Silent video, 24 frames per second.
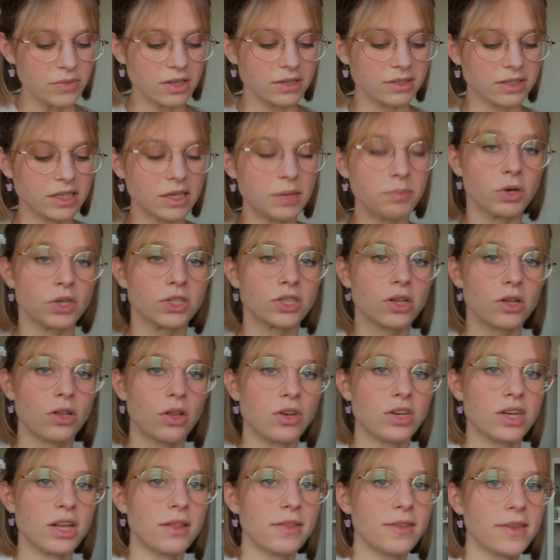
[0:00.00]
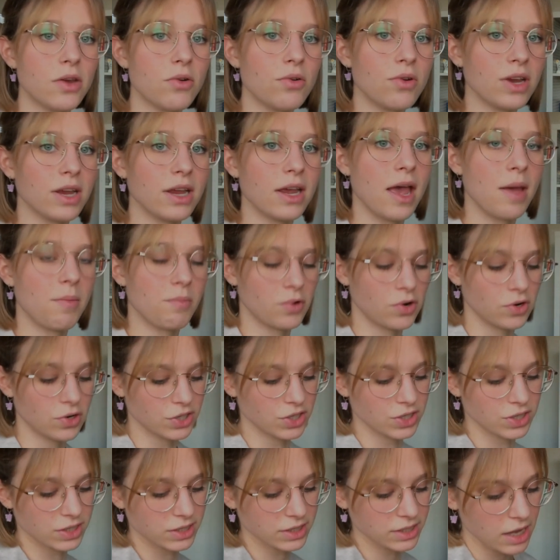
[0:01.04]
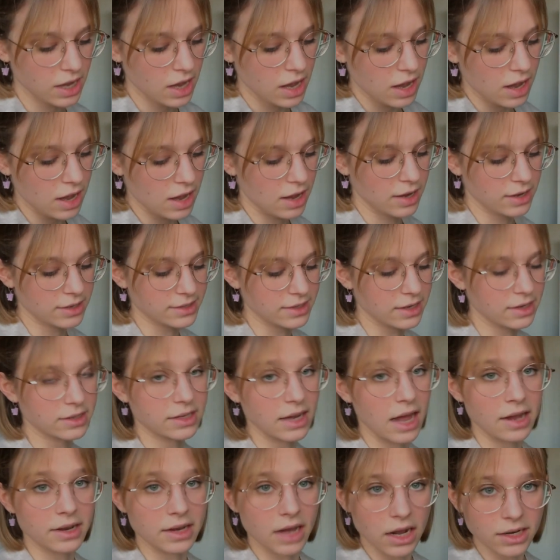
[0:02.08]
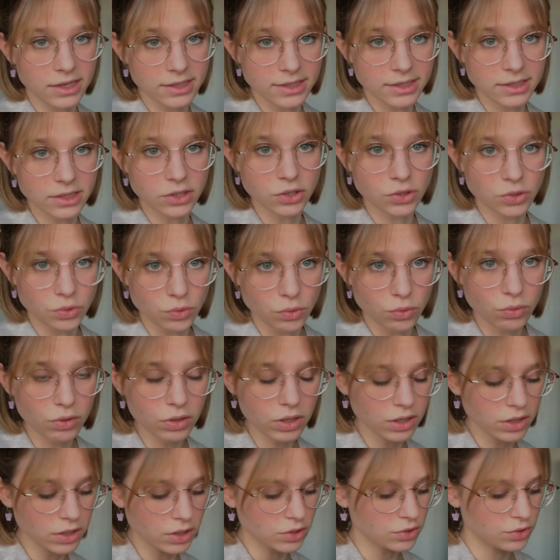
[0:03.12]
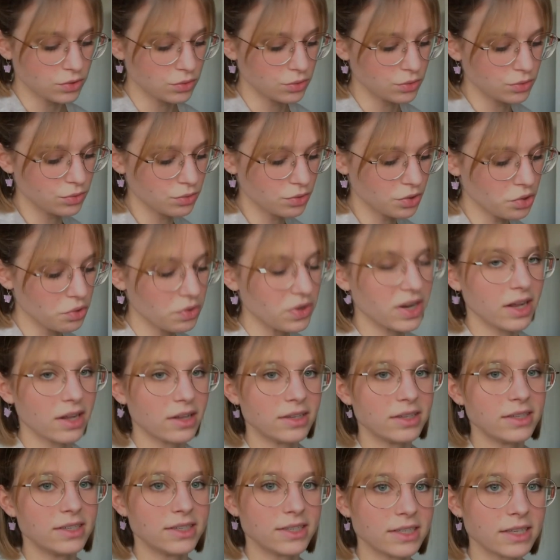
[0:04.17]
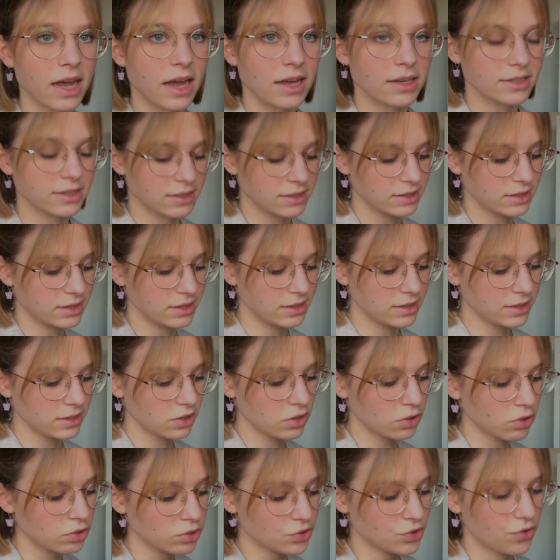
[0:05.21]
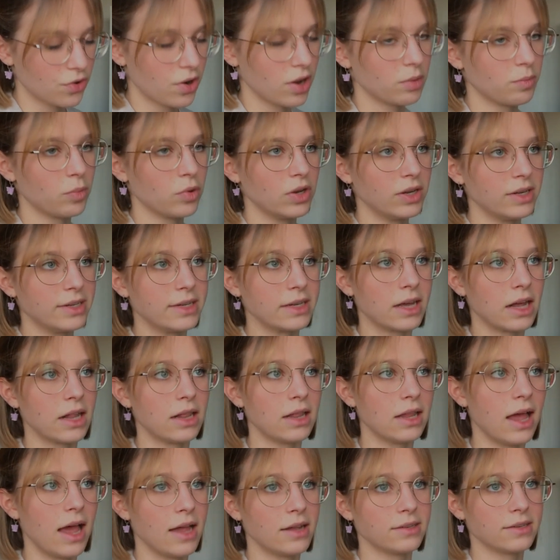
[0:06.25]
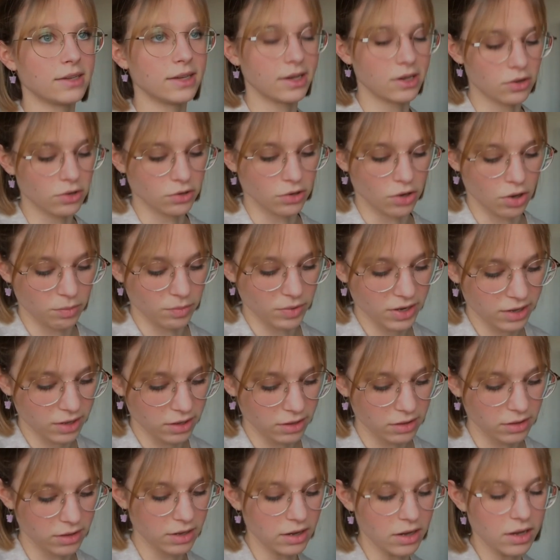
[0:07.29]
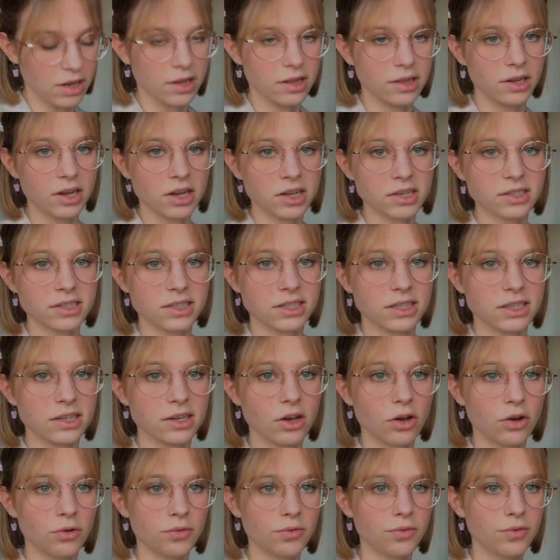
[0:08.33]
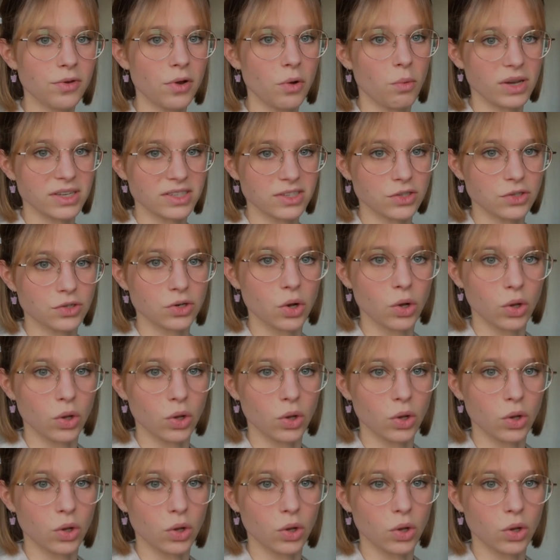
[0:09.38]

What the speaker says: the postcolonial theory emerges as an analysis tool to critically discuss the cultural, political and economical legacy of Western